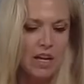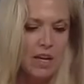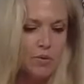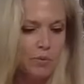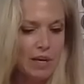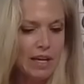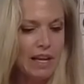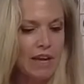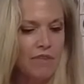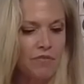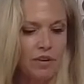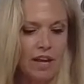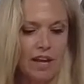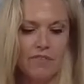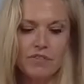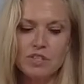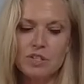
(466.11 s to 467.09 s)
Relay for
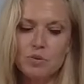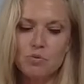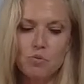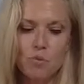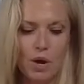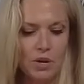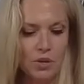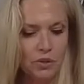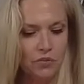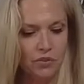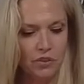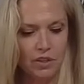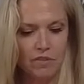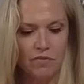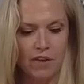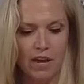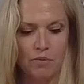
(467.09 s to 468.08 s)
Life is a wonderful
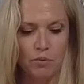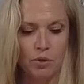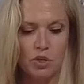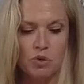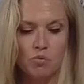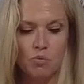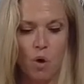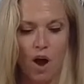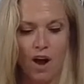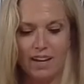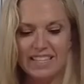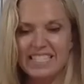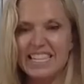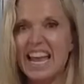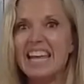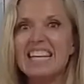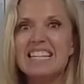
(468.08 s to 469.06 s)
event where you walk
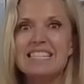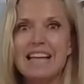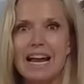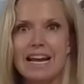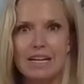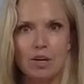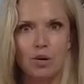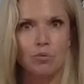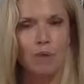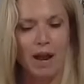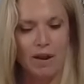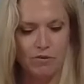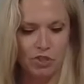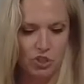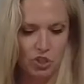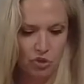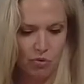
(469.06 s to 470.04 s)
day and night around
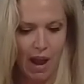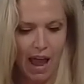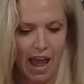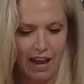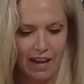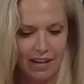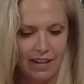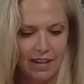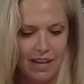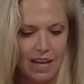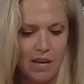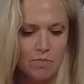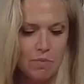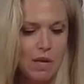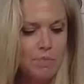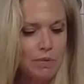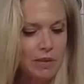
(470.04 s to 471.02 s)
a track.
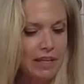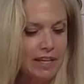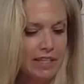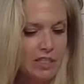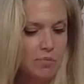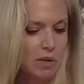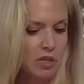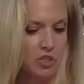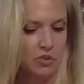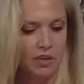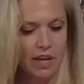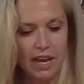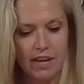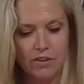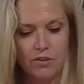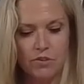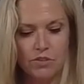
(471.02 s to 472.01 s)
People light special
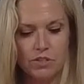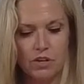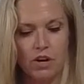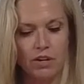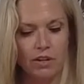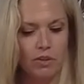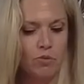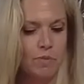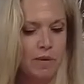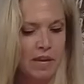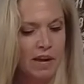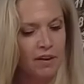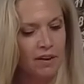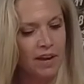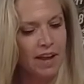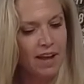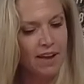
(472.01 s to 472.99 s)
candles called
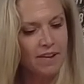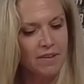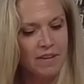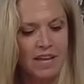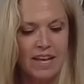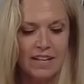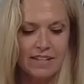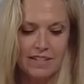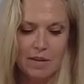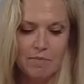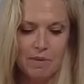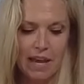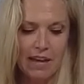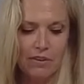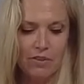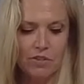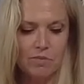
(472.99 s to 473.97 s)
luminaria. Some
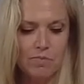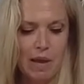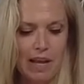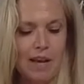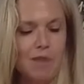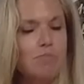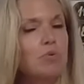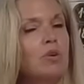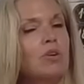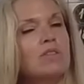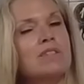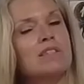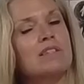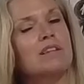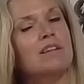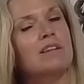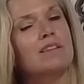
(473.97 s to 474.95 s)
candles make up
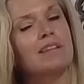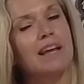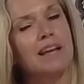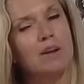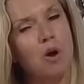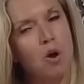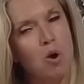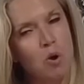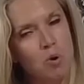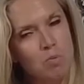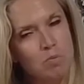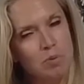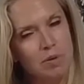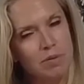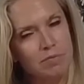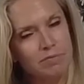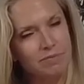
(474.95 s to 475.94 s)
words like hope.
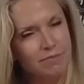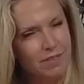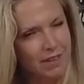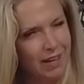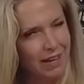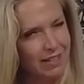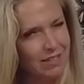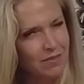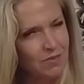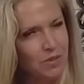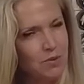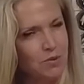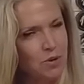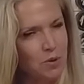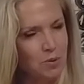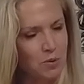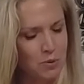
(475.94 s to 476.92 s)
Lots of you
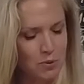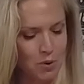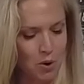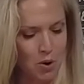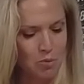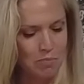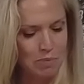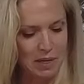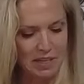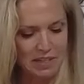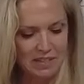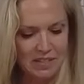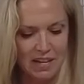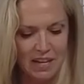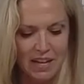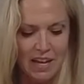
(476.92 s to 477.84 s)
know who hope is.